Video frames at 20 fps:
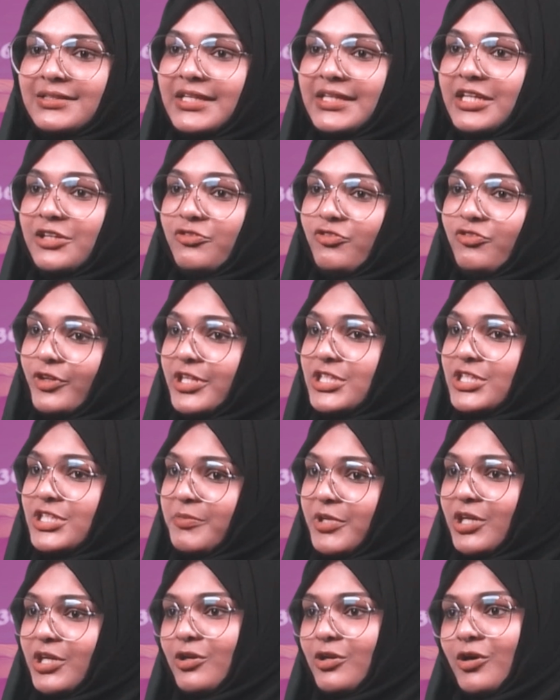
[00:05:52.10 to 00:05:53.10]
influenced
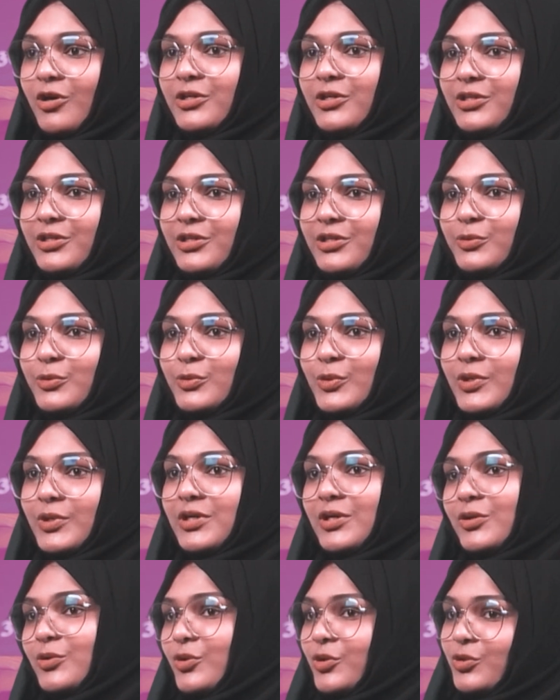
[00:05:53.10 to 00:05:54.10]
me a lot to
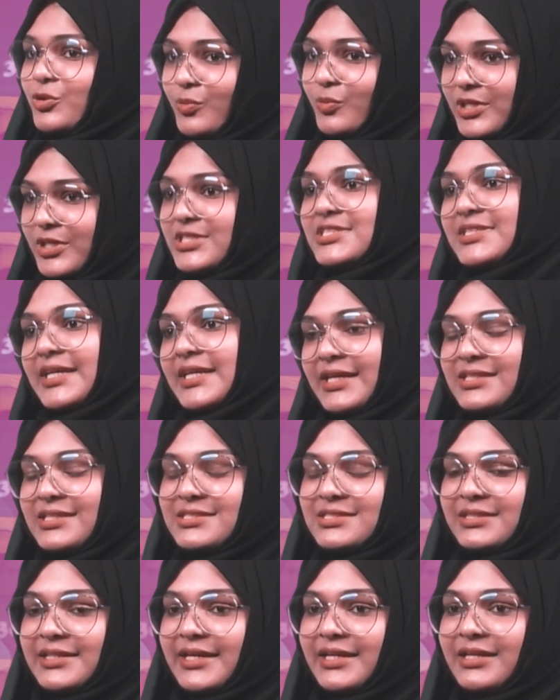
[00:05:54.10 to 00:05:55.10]
uh, go towards
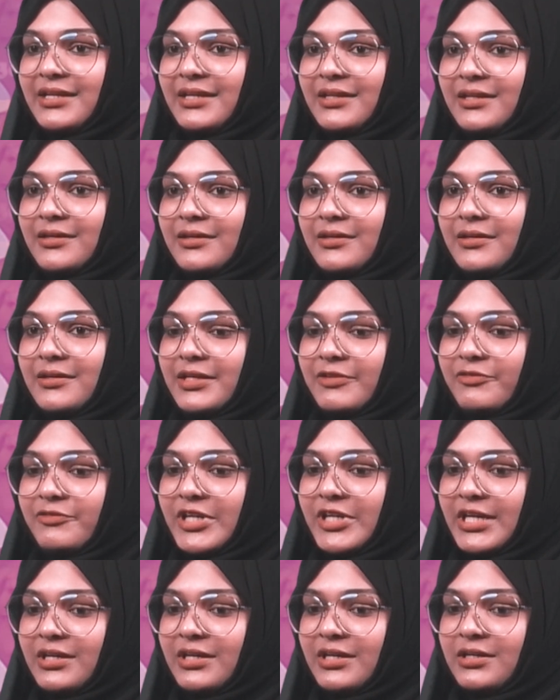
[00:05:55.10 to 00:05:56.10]
science. Then uh, when,
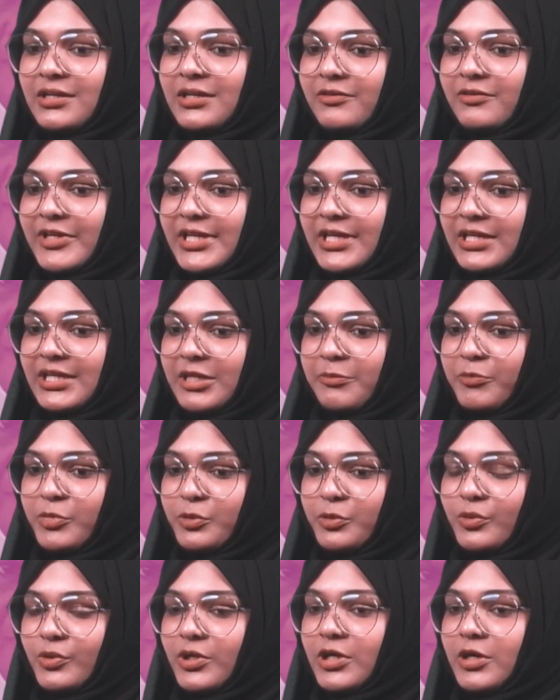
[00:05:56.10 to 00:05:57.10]
I, uh, when I came
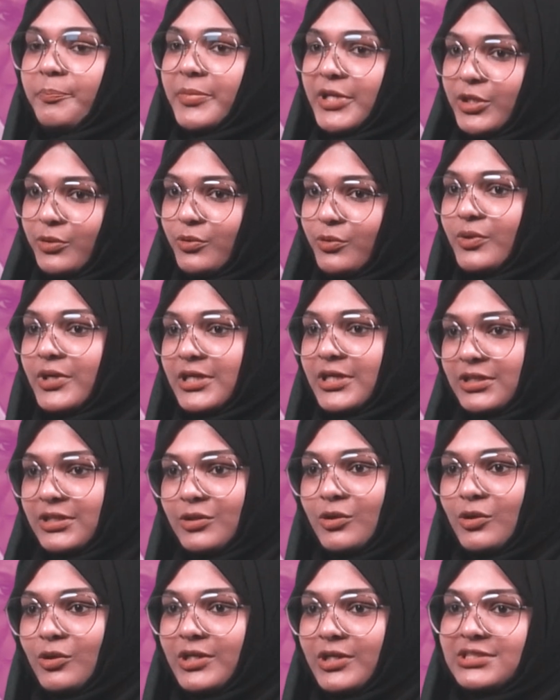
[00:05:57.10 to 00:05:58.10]
to PU and
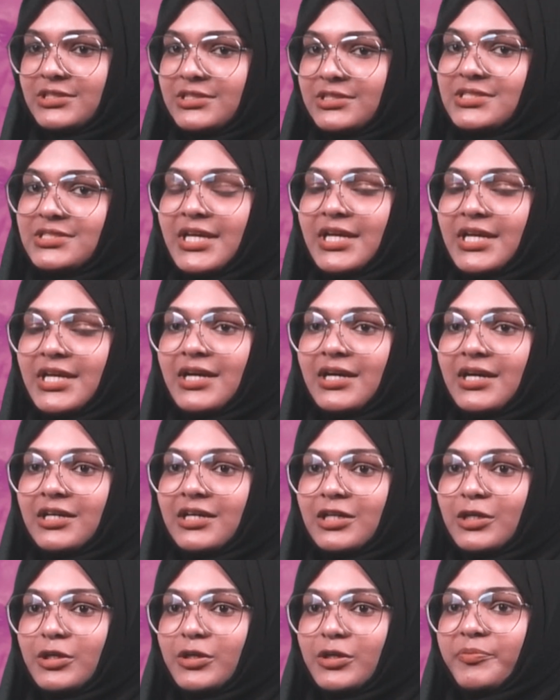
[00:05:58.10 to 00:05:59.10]
colleges,
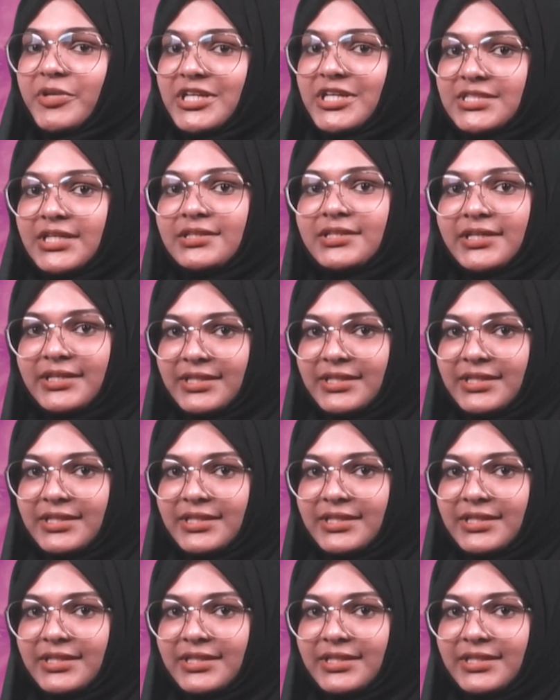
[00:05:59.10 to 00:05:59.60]
Prasad Reddy